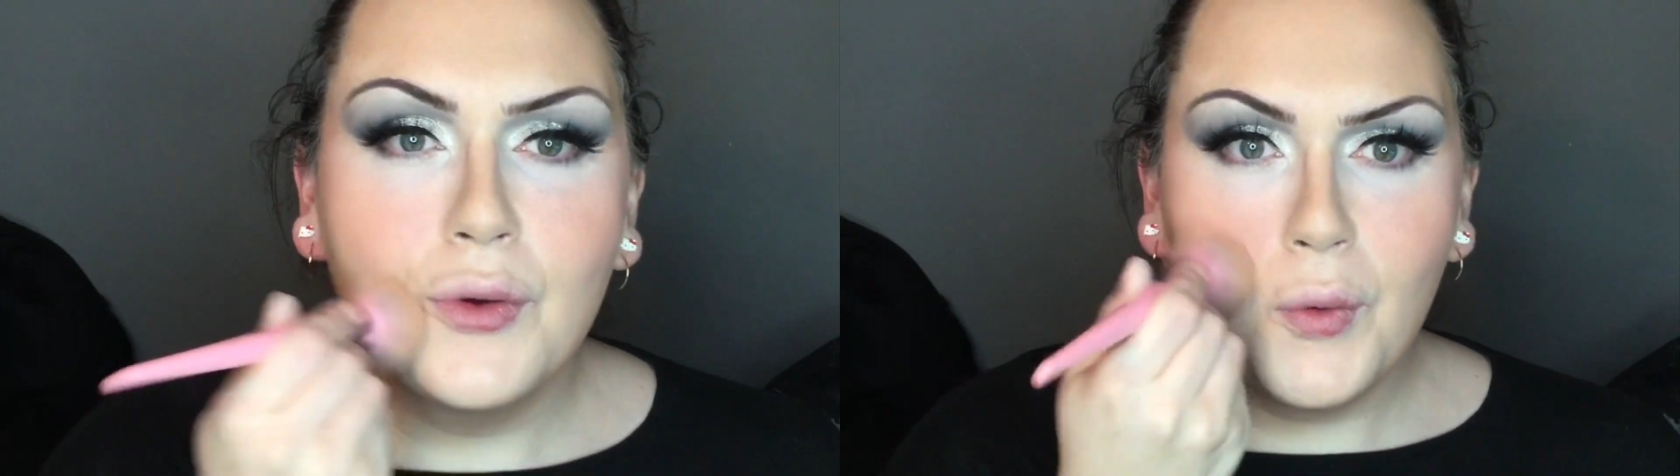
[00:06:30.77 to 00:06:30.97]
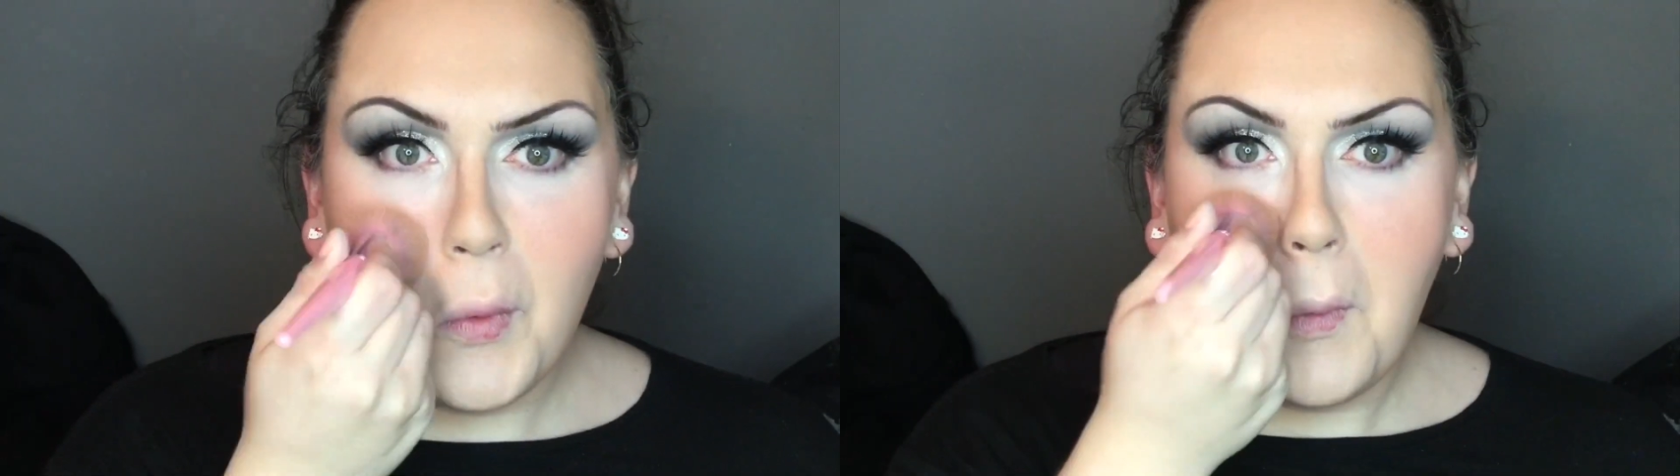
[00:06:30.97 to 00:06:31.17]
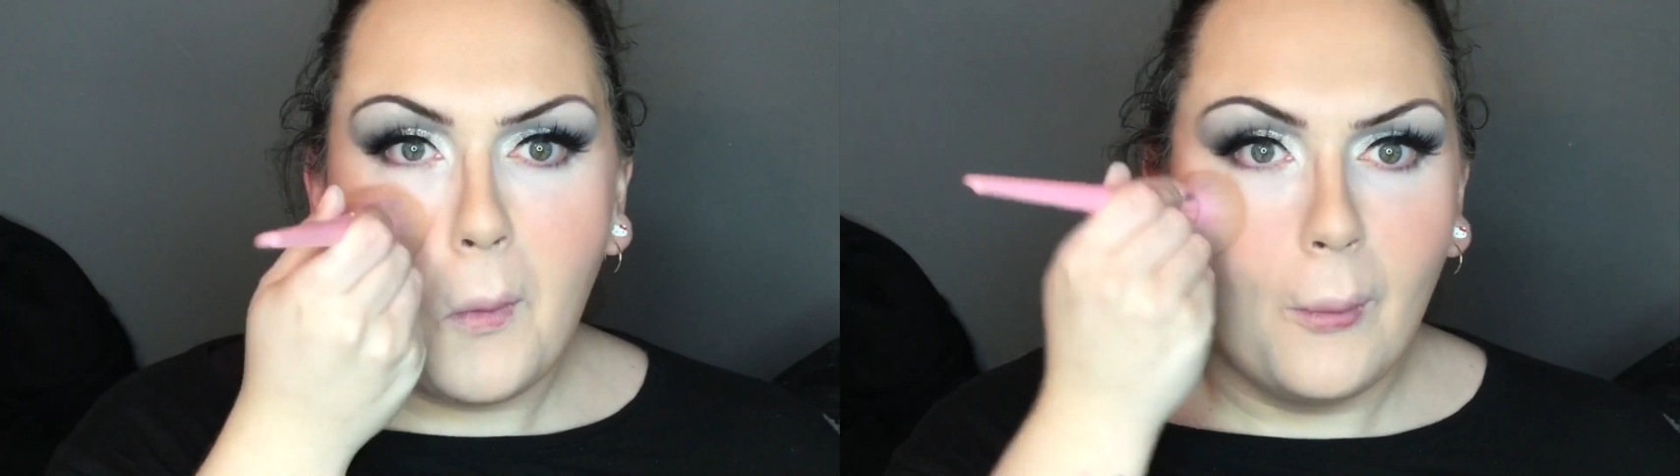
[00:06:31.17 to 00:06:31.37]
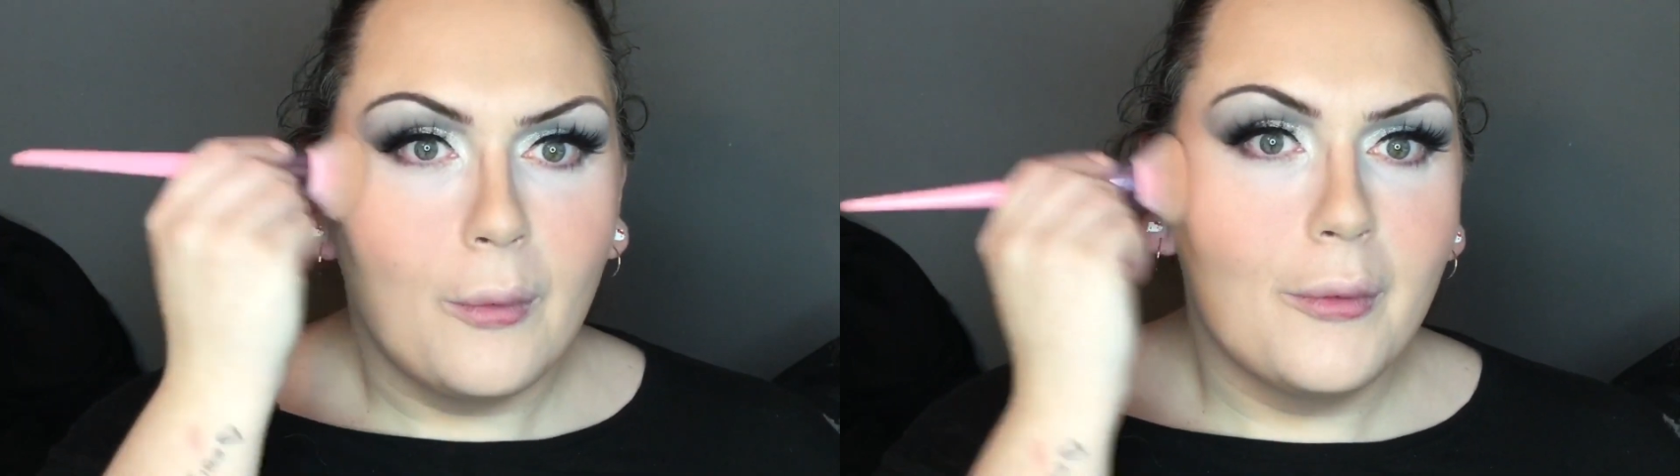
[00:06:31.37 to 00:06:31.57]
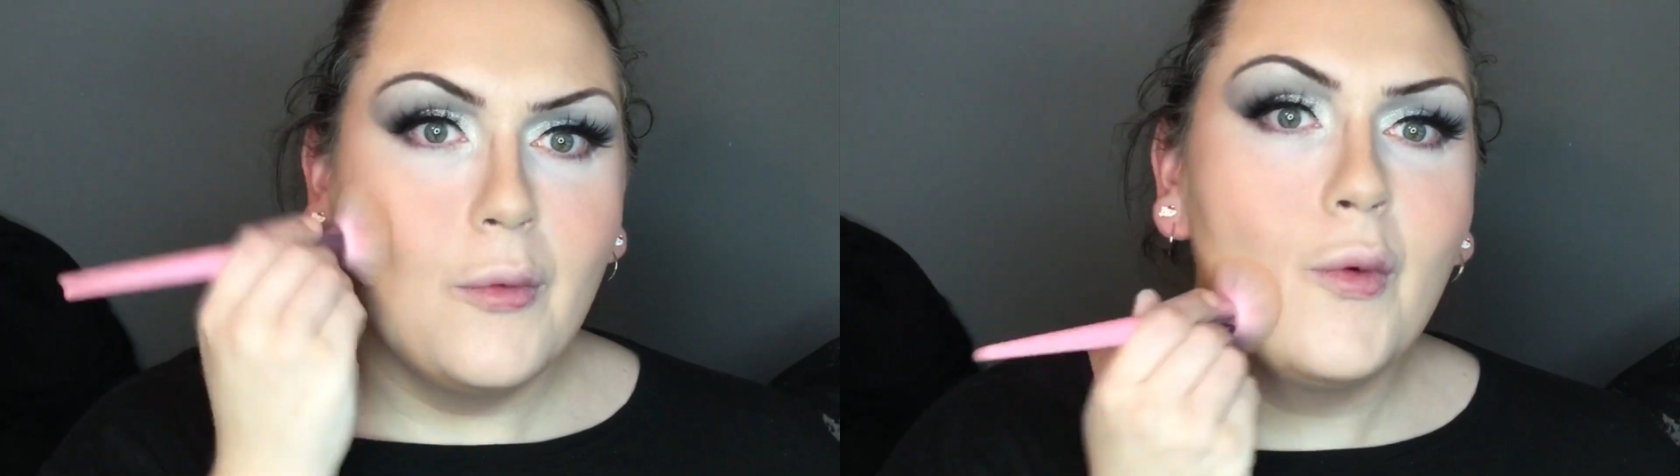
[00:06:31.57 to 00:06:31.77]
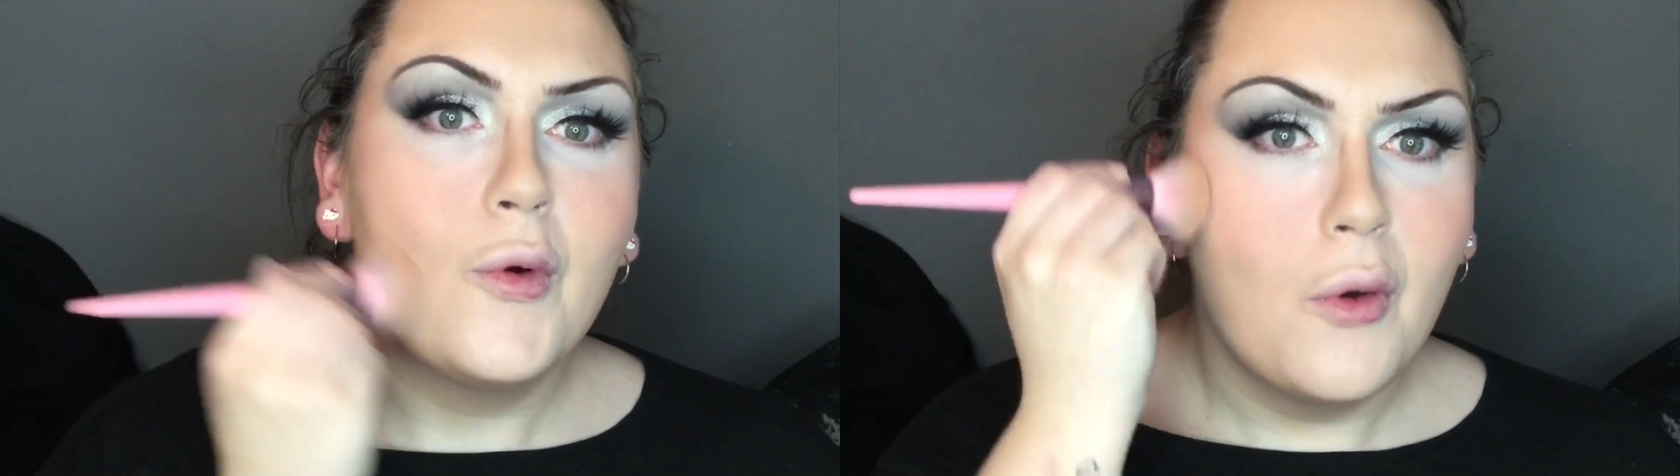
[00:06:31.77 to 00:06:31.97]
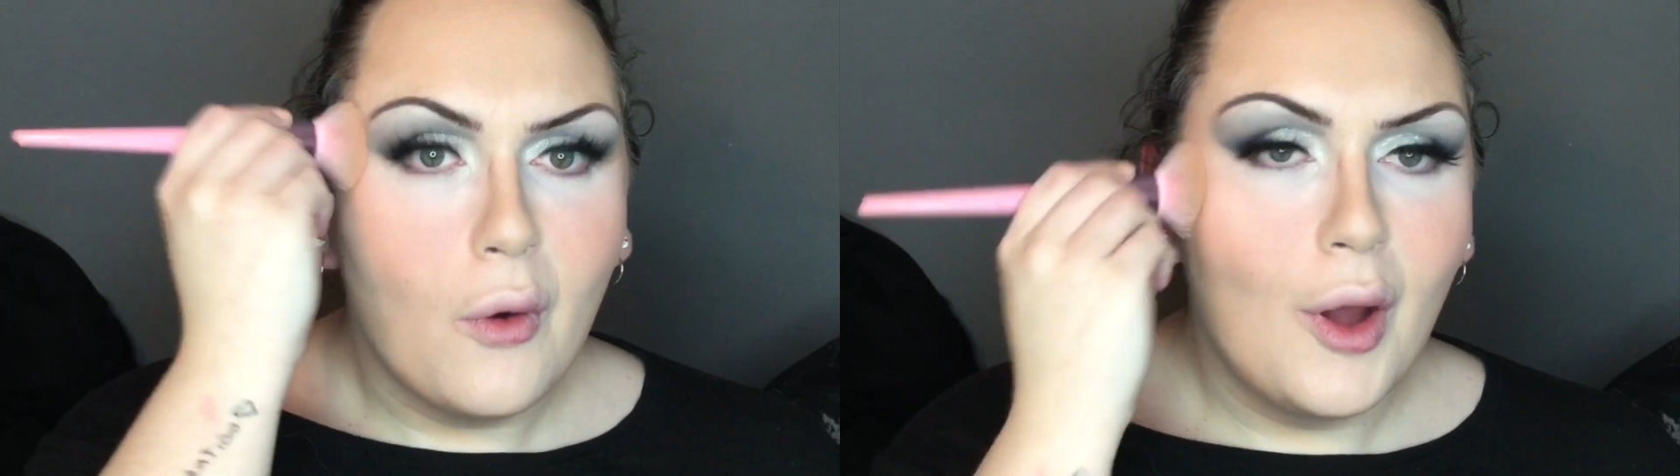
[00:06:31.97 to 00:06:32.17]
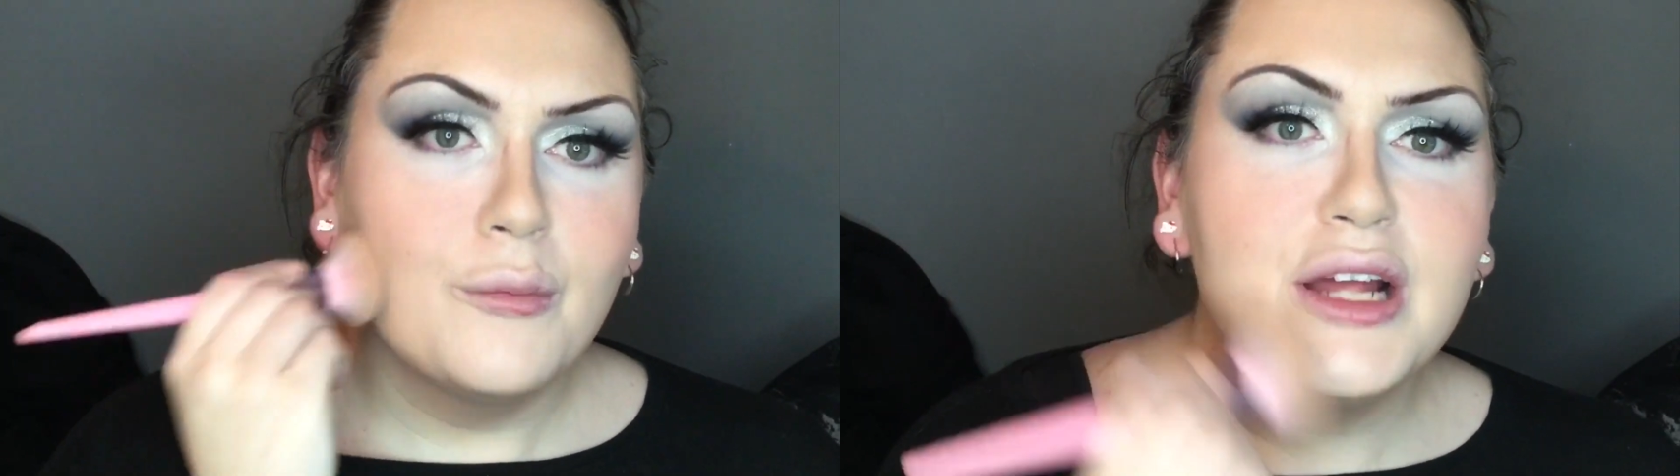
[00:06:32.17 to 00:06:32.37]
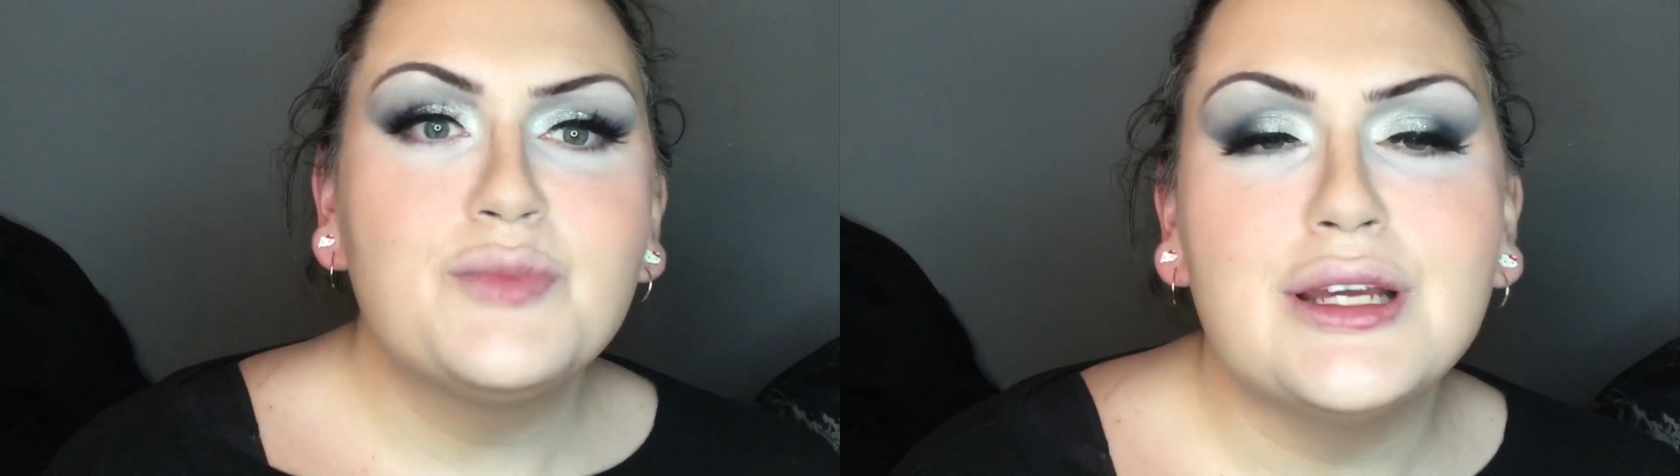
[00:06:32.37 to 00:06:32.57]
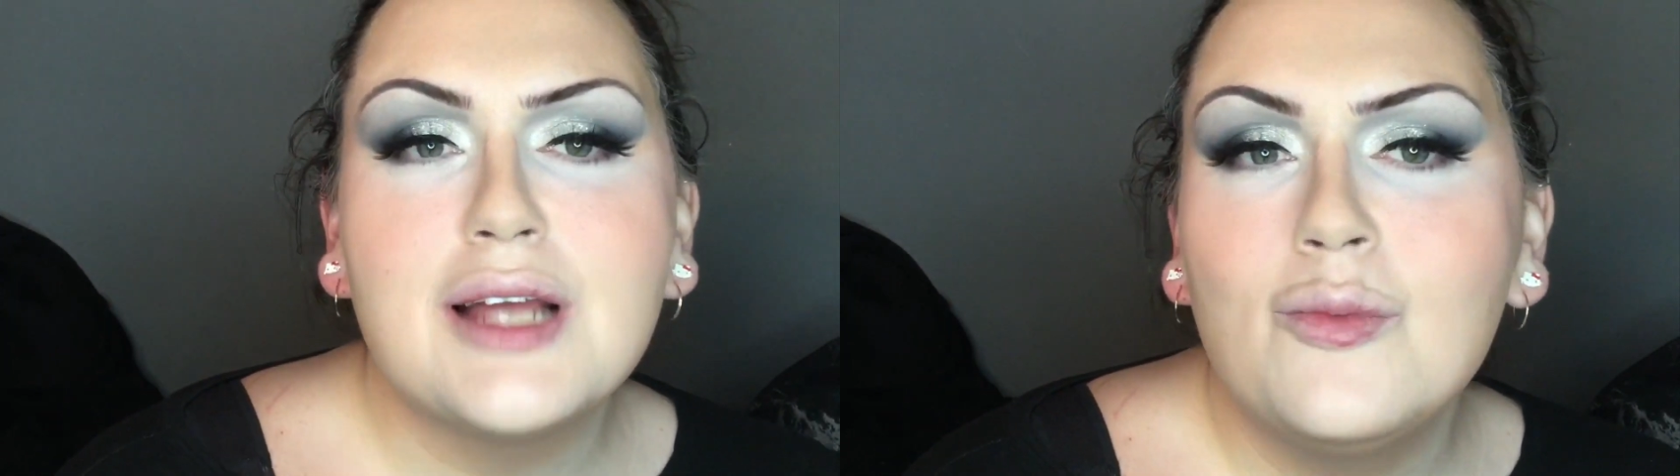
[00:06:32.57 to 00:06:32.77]
For the
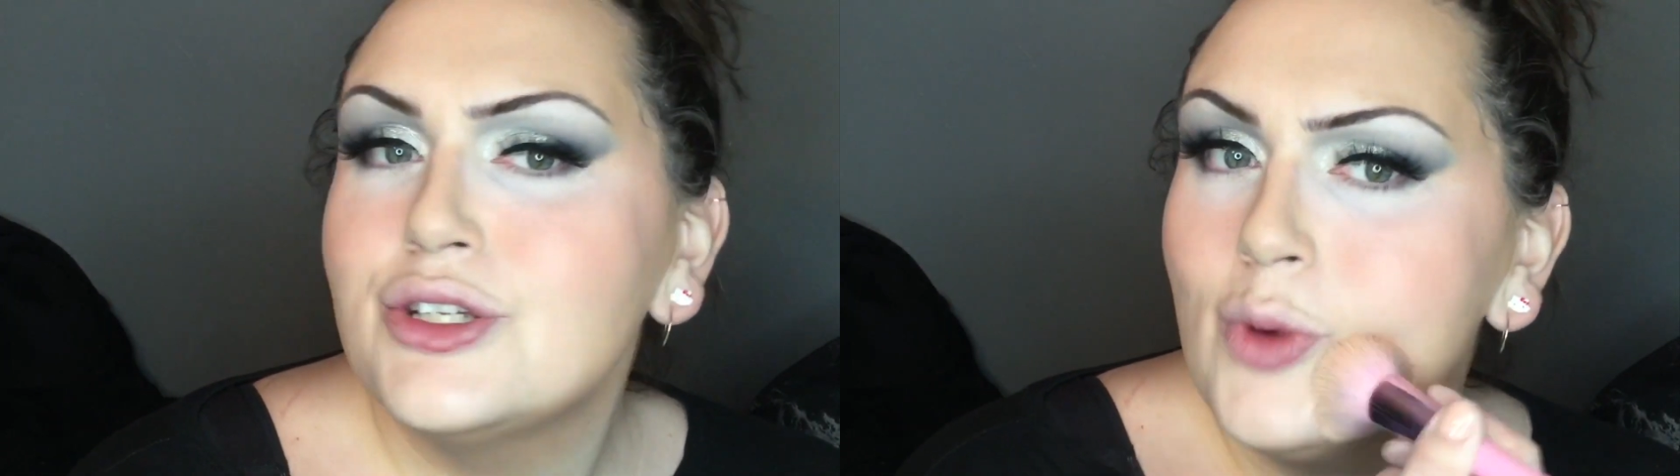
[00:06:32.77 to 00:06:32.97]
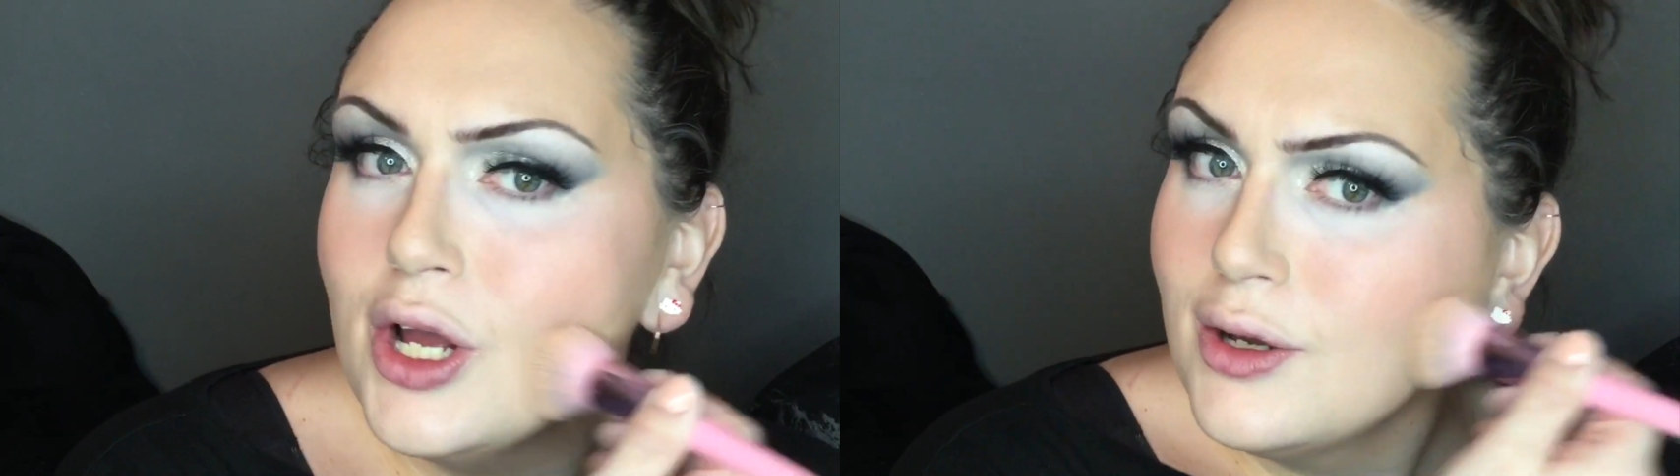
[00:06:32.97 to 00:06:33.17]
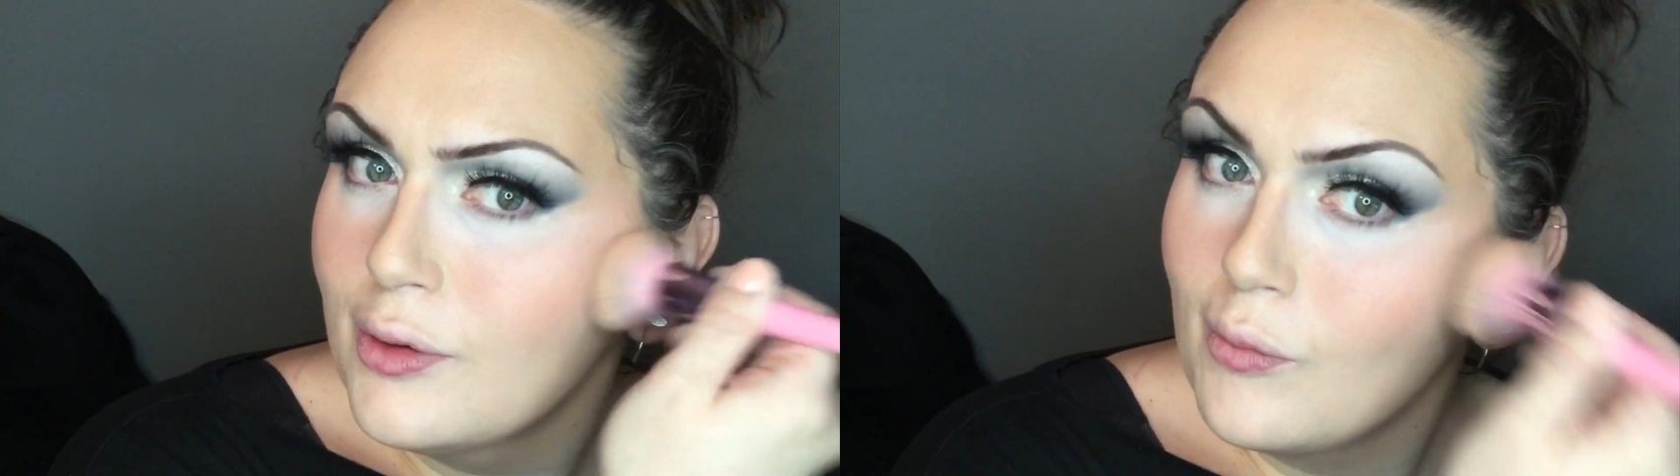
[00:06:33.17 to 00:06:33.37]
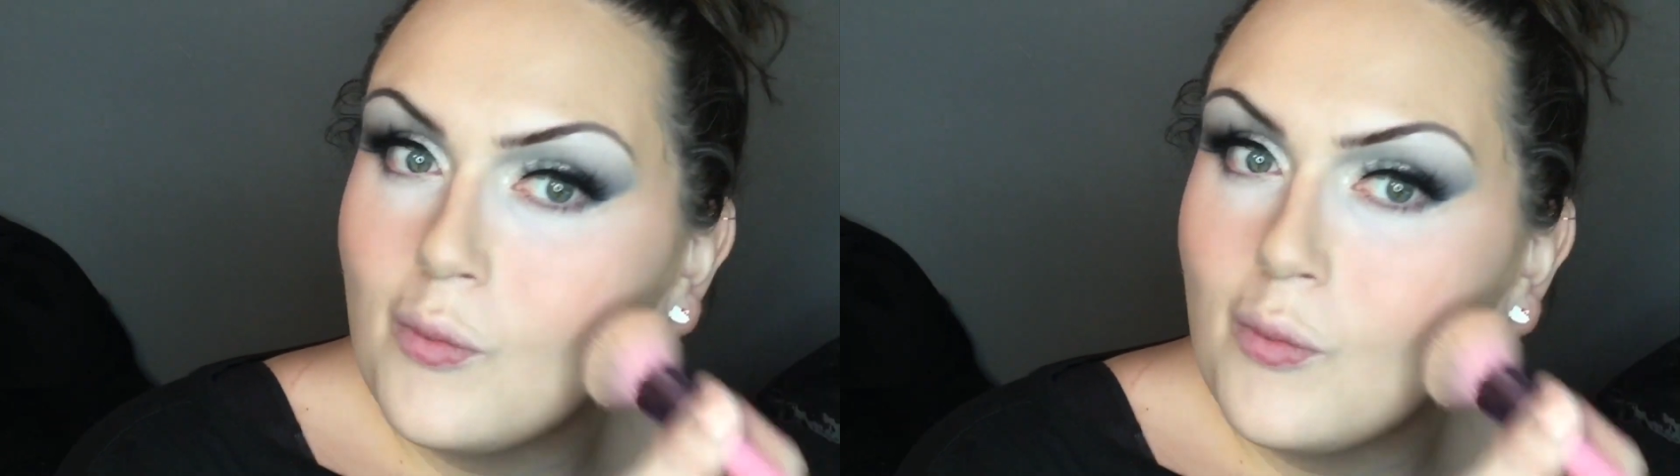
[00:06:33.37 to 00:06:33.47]
hair, by the way,